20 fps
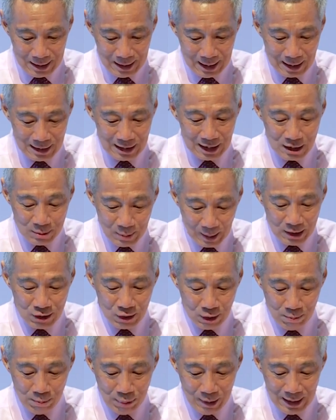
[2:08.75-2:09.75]
has a
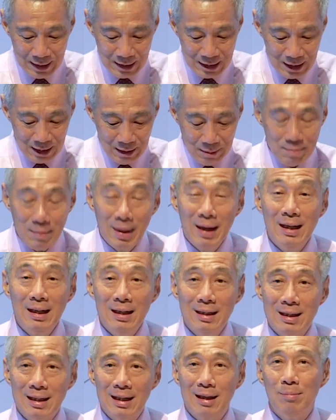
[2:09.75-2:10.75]
special place in many
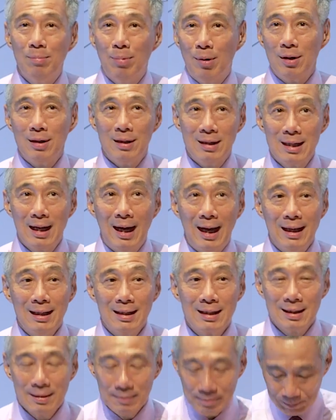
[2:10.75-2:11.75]
Singaporeans'
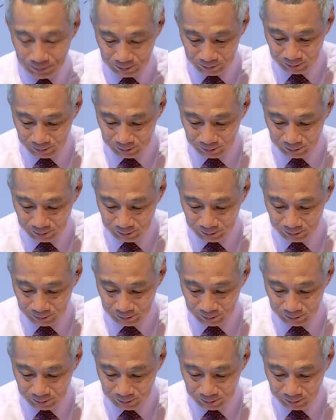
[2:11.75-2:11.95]
hearts.